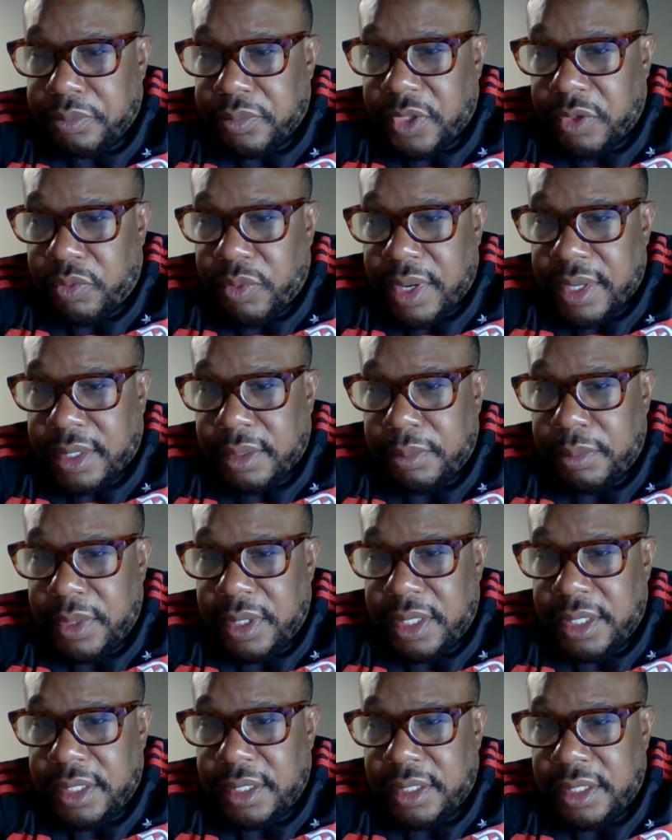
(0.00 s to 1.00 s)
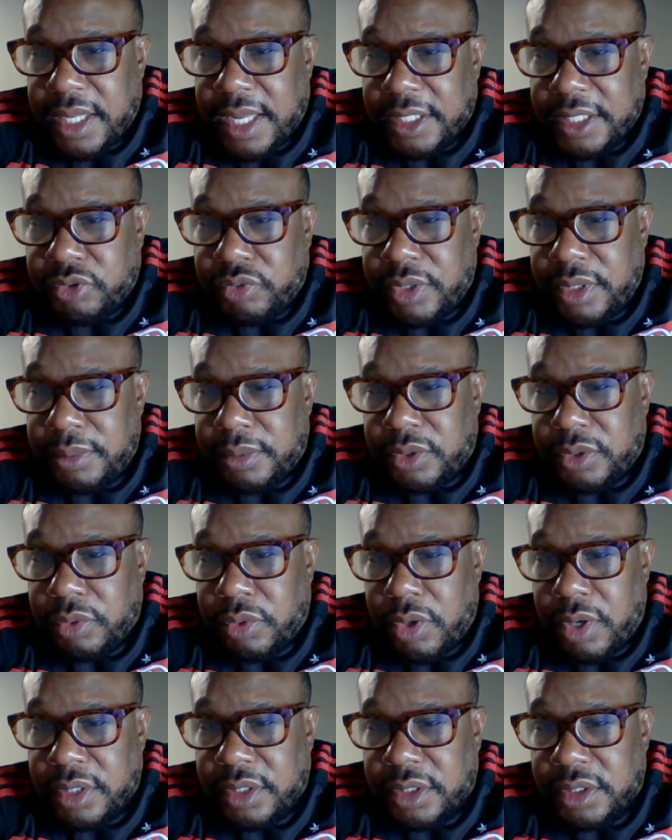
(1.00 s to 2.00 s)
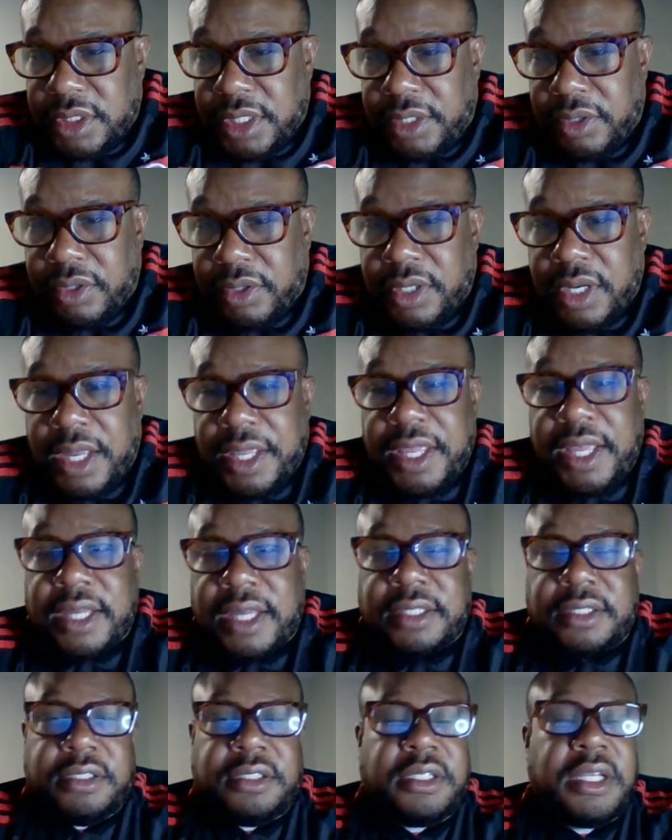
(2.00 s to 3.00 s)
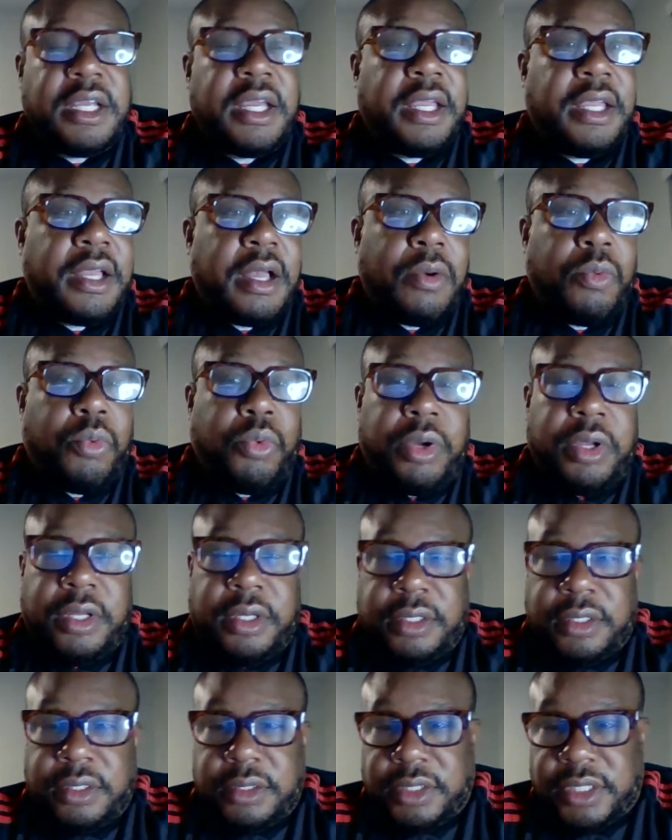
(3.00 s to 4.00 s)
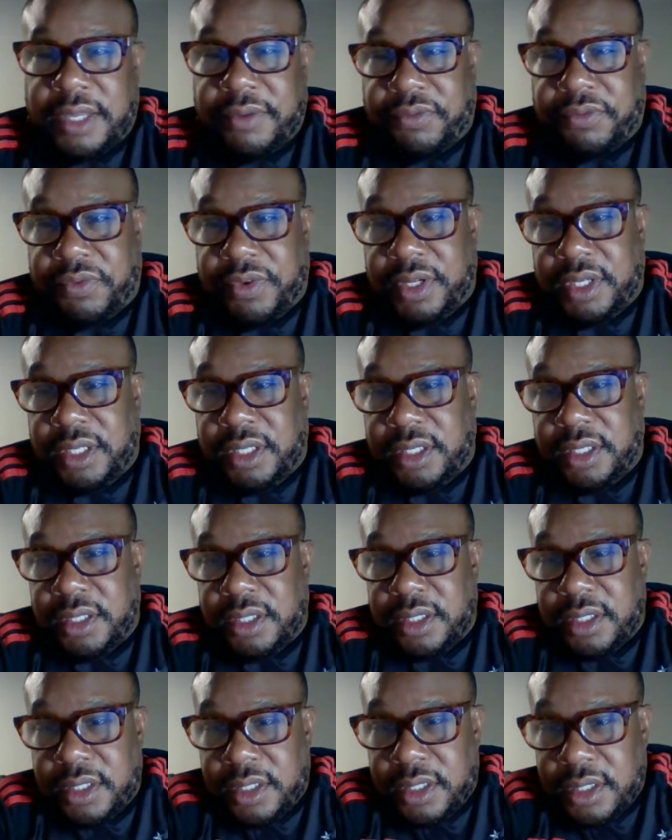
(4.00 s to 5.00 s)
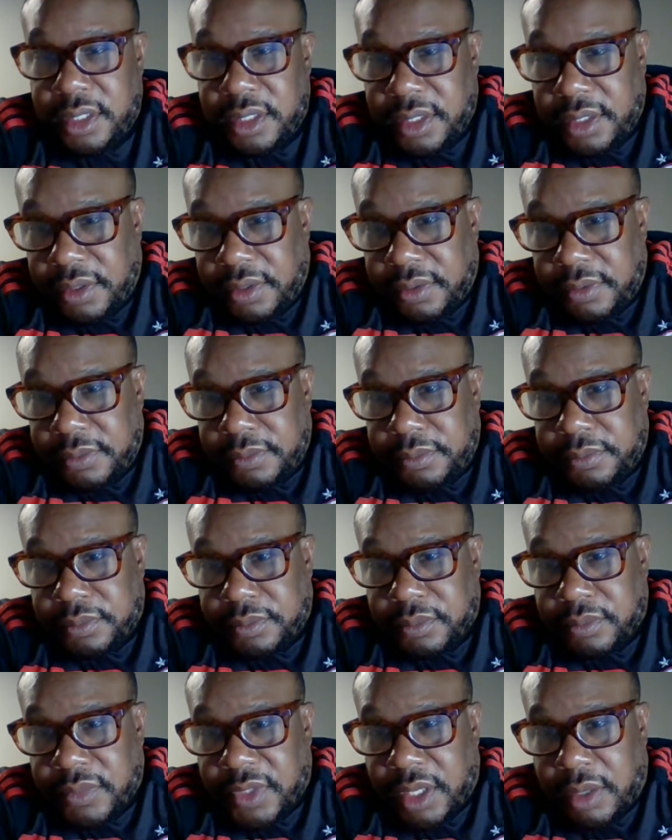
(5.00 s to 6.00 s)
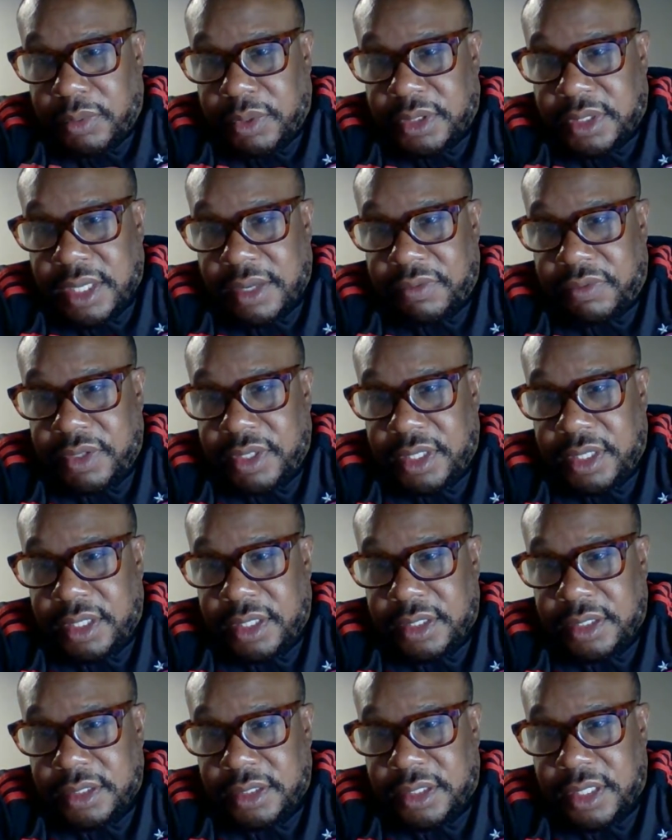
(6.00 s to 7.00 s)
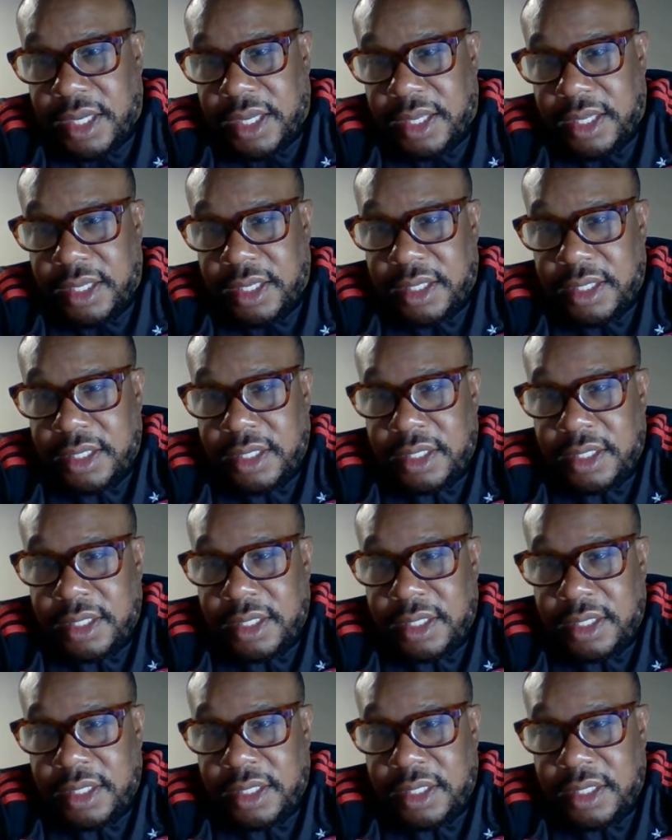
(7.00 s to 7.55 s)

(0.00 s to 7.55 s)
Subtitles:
recommend that trip to Argentina or not? Yes, Jay, I would. Jay Philly, I would definitely, Jay.